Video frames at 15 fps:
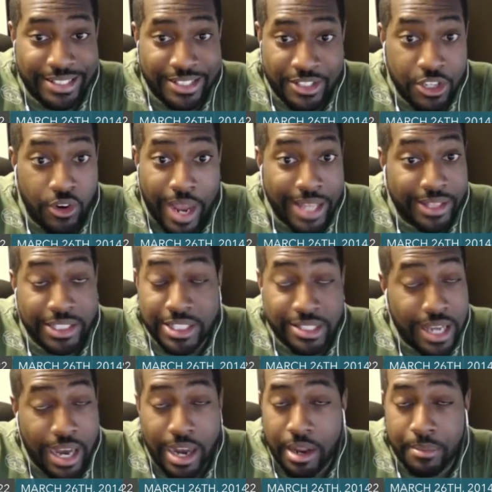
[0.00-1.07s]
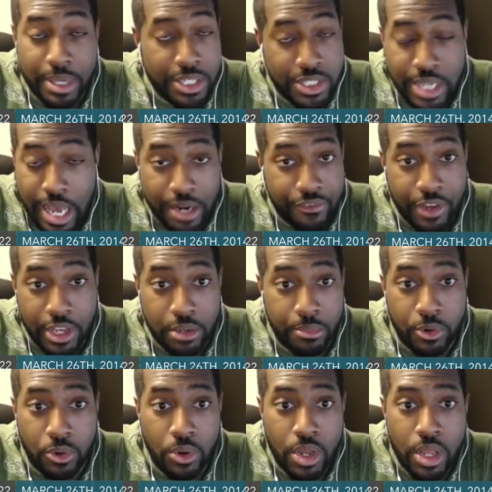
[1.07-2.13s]
still at this time it's not
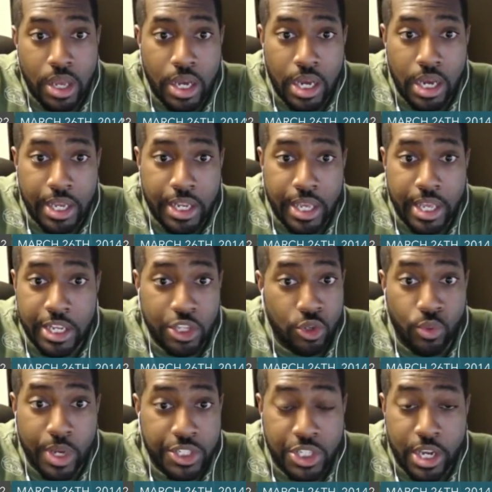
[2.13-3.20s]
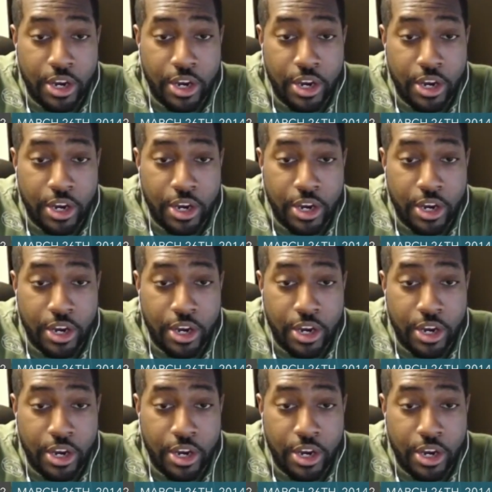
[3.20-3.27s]
available in any U.S.